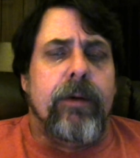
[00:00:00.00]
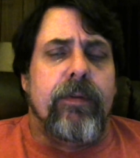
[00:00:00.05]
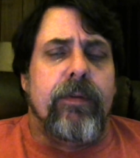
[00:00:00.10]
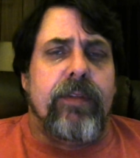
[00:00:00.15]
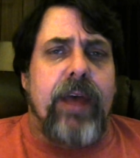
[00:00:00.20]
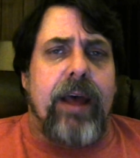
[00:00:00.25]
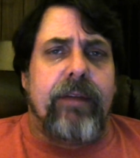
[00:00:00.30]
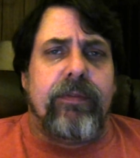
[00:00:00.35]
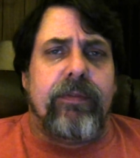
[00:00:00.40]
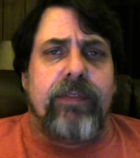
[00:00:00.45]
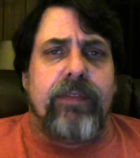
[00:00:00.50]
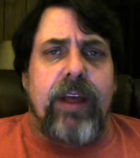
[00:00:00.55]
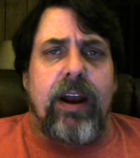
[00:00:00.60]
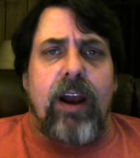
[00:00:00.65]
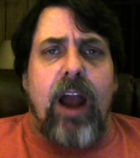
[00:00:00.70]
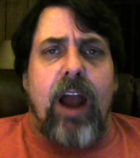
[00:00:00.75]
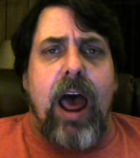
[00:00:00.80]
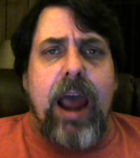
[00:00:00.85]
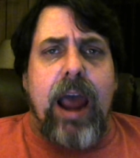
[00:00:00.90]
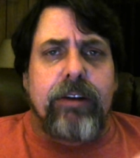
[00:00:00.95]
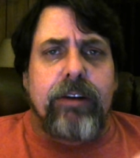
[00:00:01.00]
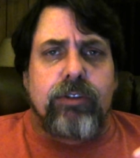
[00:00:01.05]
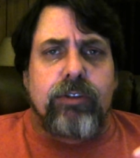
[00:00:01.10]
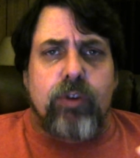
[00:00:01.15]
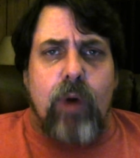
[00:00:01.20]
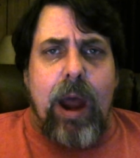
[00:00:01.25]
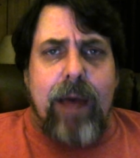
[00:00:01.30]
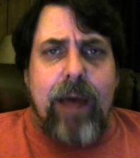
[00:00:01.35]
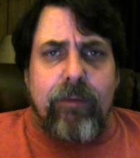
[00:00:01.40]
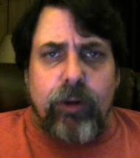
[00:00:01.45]
that light
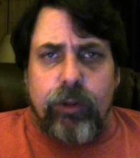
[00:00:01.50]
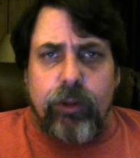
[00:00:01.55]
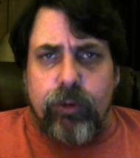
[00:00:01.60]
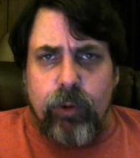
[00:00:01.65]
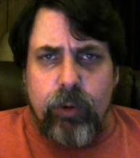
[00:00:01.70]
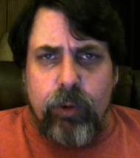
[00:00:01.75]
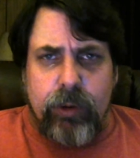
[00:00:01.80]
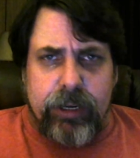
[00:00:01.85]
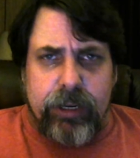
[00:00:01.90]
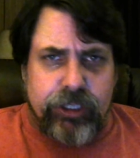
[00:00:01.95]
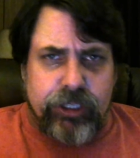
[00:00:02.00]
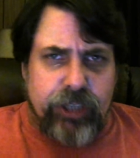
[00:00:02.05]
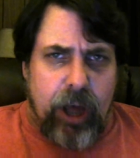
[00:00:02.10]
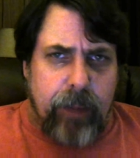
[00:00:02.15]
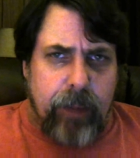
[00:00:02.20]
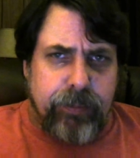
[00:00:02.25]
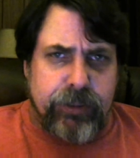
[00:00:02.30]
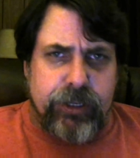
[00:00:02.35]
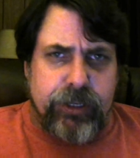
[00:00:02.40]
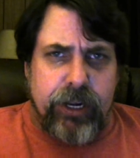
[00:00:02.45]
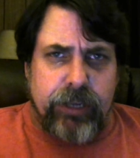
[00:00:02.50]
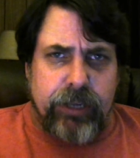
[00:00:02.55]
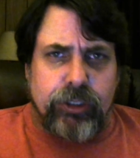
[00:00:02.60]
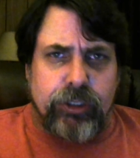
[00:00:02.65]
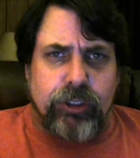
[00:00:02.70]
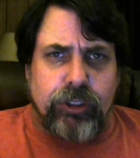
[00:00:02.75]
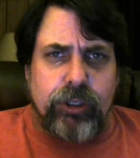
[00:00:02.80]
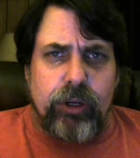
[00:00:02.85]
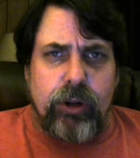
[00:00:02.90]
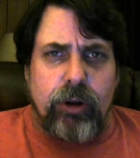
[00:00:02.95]
traveled through this
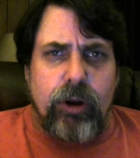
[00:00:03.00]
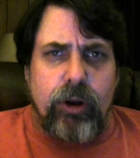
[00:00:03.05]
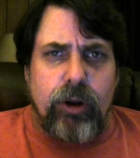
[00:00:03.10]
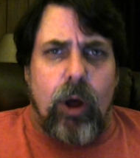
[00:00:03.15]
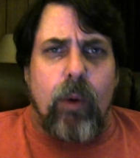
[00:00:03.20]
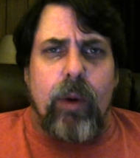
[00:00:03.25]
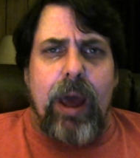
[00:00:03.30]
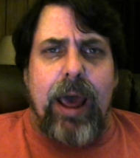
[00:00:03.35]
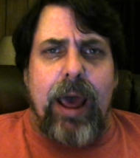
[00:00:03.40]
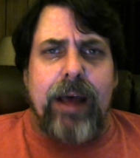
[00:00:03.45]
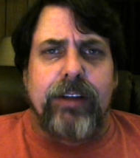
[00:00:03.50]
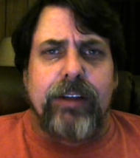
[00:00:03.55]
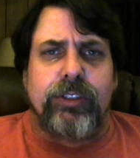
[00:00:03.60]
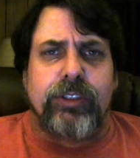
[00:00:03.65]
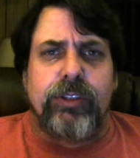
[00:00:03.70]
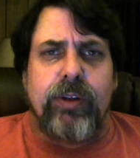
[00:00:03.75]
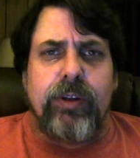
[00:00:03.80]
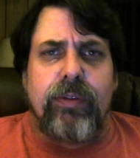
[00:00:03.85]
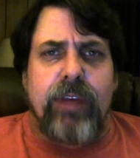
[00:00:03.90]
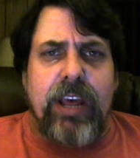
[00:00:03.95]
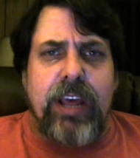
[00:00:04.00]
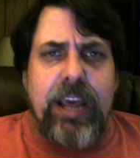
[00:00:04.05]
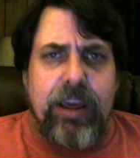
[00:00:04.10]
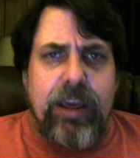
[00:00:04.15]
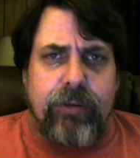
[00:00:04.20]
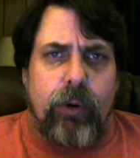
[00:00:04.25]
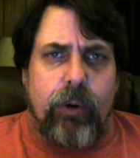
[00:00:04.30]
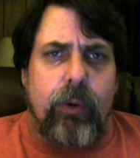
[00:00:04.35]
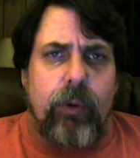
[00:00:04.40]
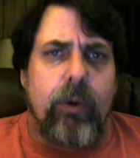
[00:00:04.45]
substance known as the
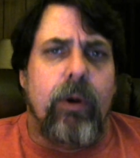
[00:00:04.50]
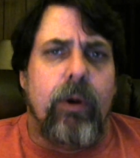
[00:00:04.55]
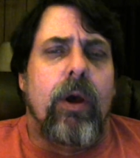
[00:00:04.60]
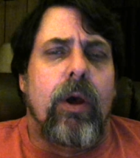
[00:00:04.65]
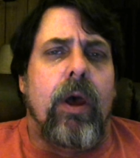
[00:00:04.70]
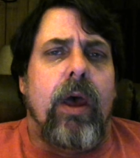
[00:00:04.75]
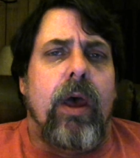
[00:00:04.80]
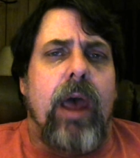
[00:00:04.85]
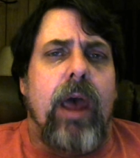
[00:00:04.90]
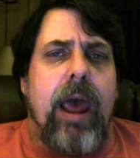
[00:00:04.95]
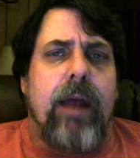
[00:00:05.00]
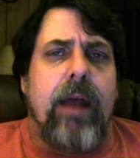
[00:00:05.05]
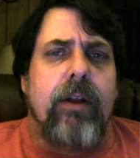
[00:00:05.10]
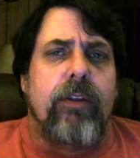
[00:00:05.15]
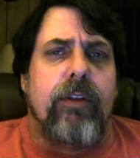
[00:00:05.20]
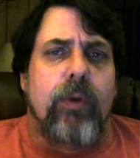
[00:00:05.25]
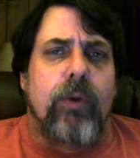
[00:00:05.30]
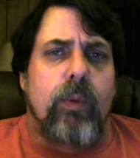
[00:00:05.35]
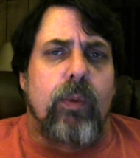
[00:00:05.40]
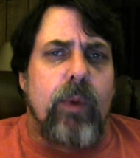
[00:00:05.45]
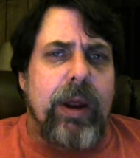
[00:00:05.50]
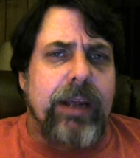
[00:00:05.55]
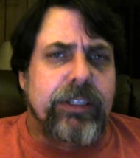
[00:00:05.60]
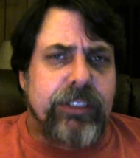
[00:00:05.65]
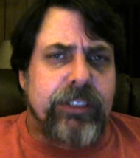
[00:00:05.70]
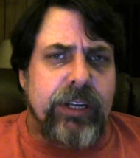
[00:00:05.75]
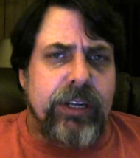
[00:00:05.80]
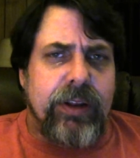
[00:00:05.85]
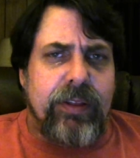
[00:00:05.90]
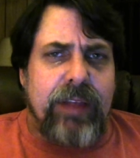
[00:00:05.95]
ether. And the
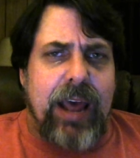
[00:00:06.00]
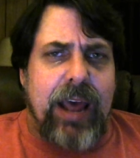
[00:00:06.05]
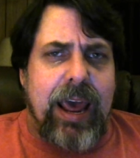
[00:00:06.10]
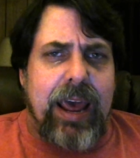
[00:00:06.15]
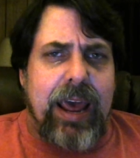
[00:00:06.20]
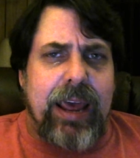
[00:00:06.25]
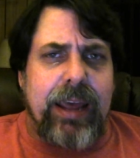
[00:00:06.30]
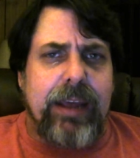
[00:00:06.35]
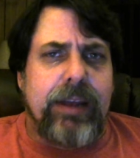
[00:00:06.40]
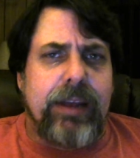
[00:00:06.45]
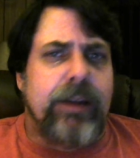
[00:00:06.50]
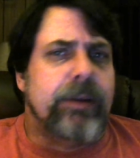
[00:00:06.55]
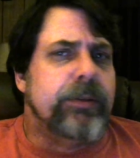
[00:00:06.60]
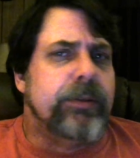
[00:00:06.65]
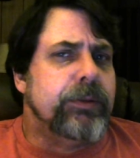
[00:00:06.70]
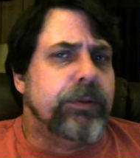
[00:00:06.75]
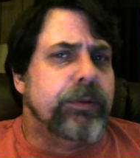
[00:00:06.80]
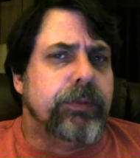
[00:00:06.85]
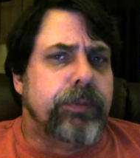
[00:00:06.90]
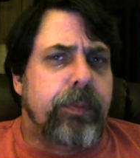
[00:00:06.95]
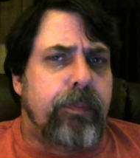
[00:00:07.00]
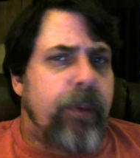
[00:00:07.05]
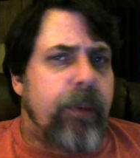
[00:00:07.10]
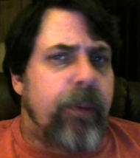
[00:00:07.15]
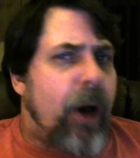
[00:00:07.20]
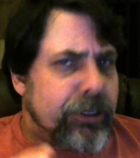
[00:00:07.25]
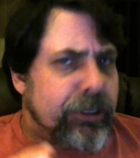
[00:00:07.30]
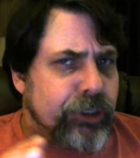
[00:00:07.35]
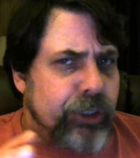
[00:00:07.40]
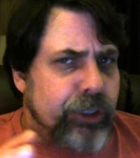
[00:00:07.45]
reason they
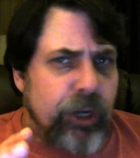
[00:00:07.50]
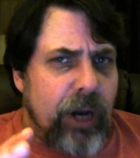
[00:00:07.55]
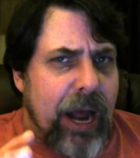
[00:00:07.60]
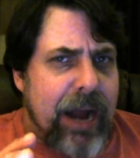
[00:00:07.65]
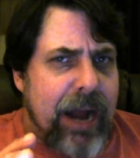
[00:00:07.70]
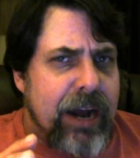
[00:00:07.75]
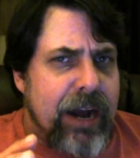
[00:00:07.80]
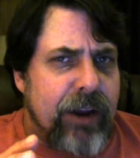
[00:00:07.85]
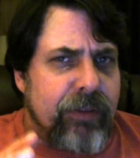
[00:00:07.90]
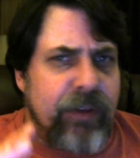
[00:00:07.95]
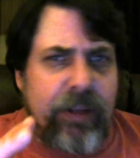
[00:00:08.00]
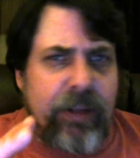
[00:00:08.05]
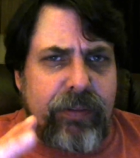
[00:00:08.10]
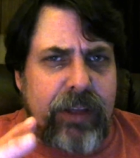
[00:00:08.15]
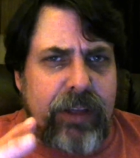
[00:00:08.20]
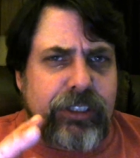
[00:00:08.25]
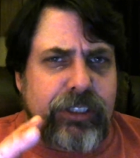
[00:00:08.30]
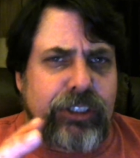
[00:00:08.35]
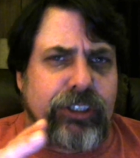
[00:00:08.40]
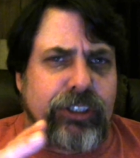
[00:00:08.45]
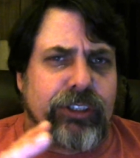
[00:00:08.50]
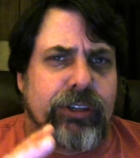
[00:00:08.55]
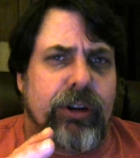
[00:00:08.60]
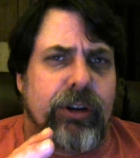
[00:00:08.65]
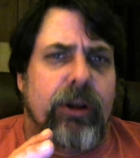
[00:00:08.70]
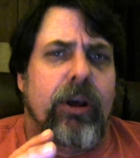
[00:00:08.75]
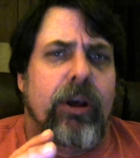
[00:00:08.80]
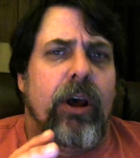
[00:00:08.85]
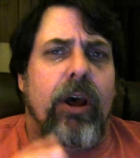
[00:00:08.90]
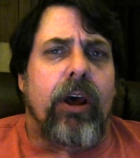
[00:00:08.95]
postulated that this